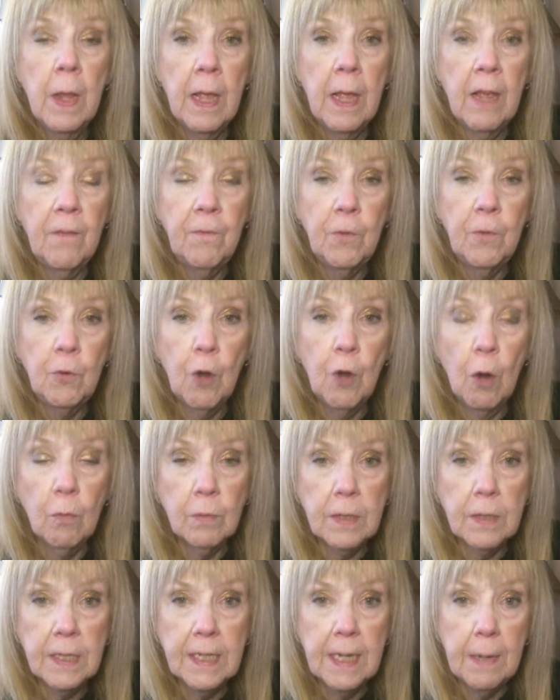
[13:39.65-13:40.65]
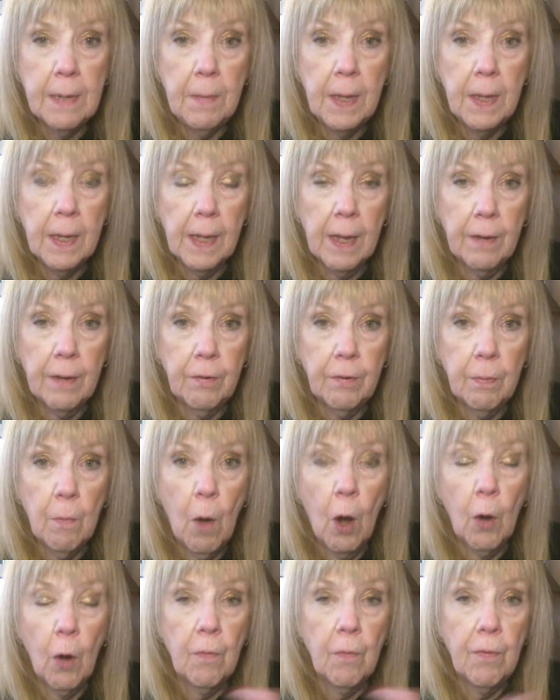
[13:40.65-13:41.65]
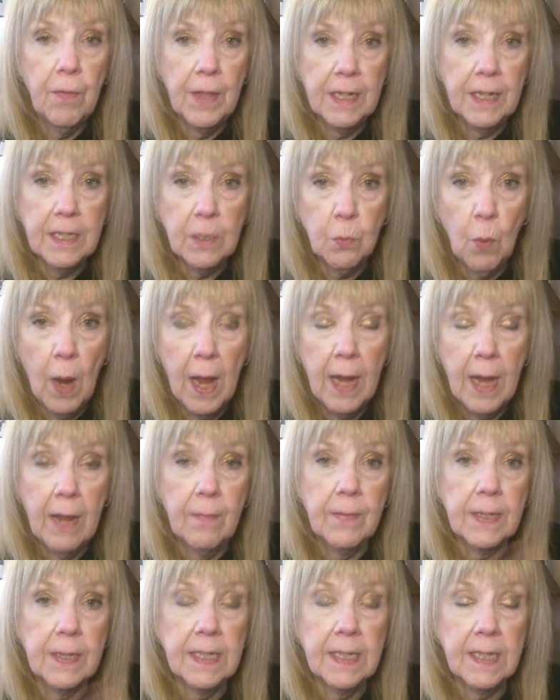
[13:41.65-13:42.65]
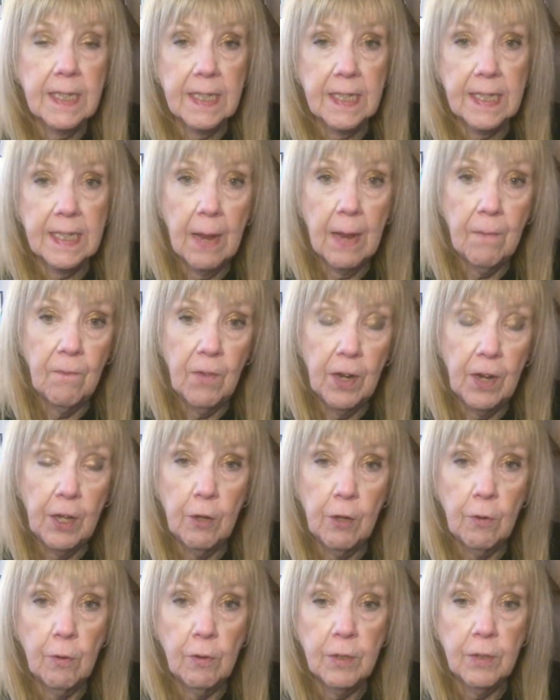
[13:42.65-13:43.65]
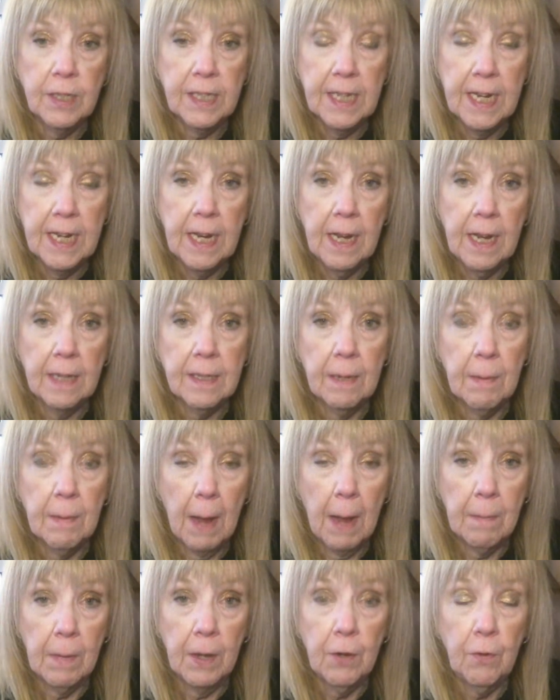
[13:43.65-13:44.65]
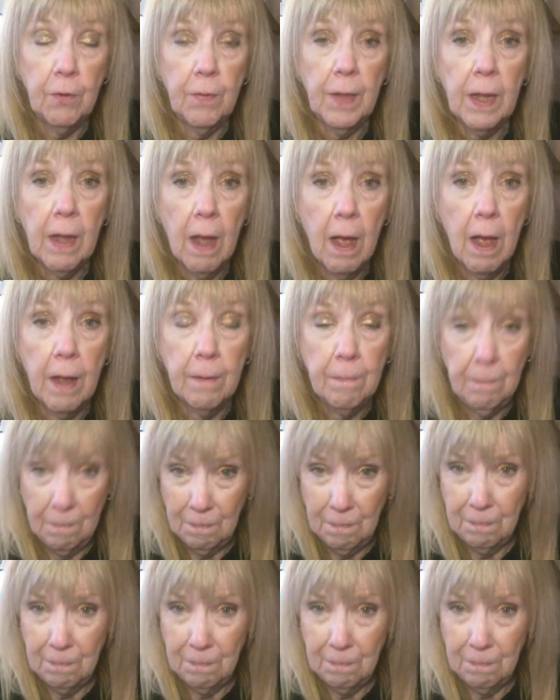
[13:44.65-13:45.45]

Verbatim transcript: If you don't see me again tomorrow this way, and this is the same video you see, I'm under the gun,